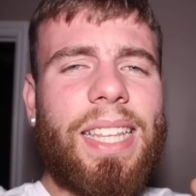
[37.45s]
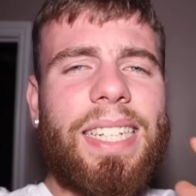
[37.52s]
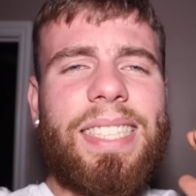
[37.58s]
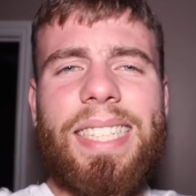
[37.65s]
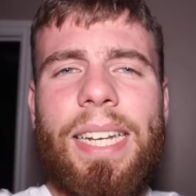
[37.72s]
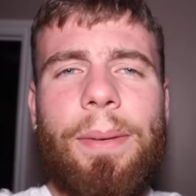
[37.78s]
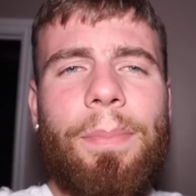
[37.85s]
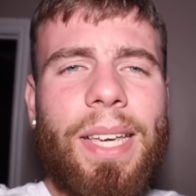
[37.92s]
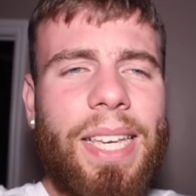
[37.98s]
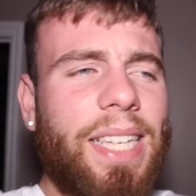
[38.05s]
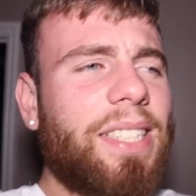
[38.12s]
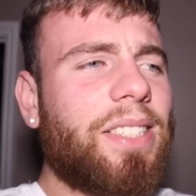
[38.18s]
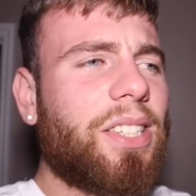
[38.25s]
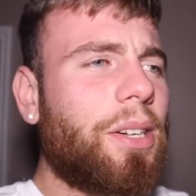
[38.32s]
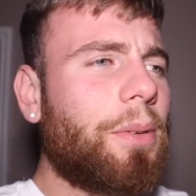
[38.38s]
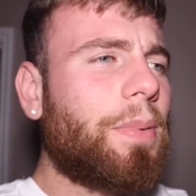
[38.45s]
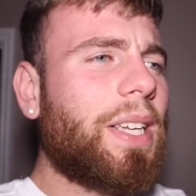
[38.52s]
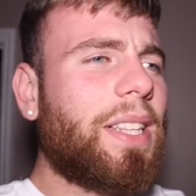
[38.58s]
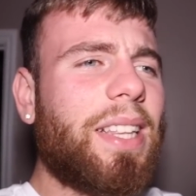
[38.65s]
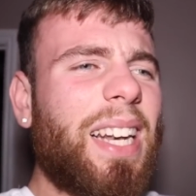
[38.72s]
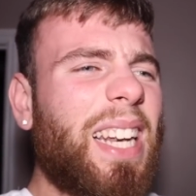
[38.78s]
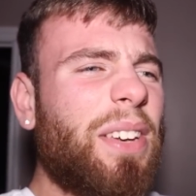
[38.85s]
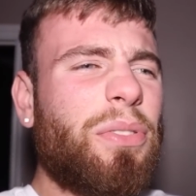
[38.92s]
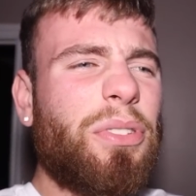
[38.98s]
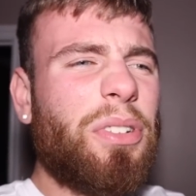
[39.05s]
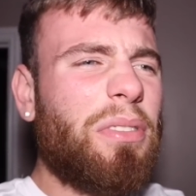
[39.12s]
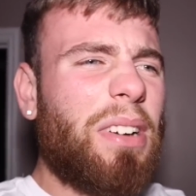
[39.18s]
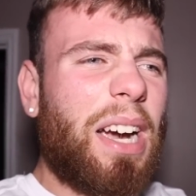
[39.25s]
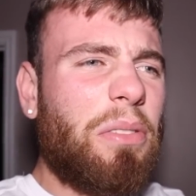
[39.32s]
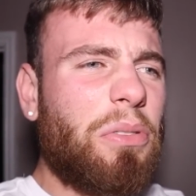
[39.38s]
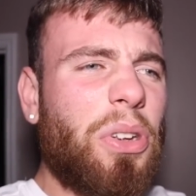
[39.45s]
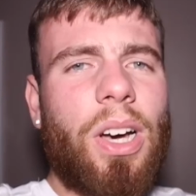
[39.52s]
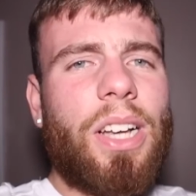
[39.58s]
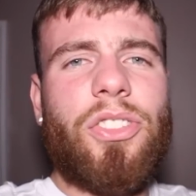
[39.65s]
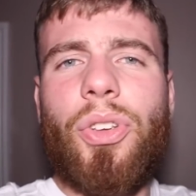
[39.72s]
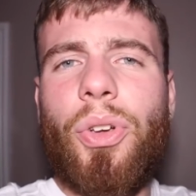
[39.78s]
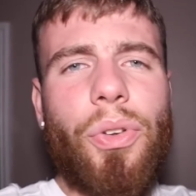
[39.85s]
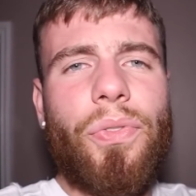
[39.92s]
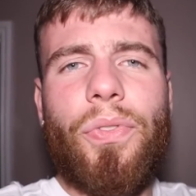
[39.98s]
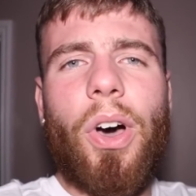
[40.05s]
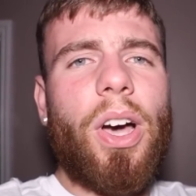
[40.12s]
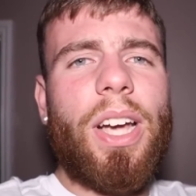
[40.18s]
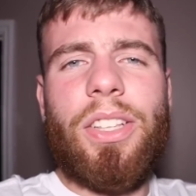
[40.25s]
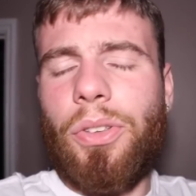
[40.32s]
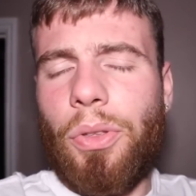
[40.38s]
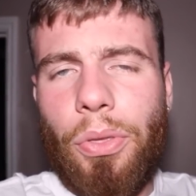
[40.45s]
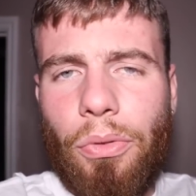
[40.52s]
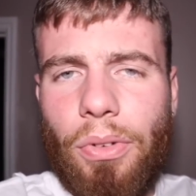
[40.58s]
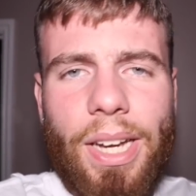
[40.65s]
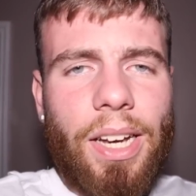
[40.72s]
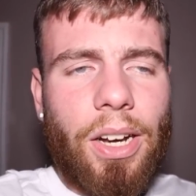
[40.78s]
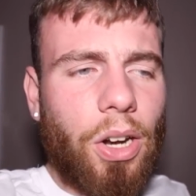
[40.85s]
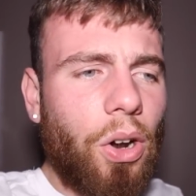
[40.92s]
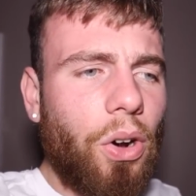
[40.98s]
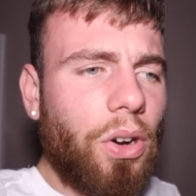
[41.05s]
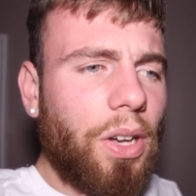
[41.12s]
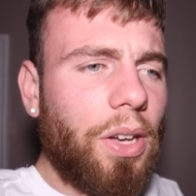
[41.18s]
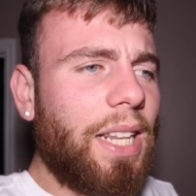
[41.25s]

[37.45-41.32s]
They said Mickey's gonna be delivered around like 2:30 to 3 o'clock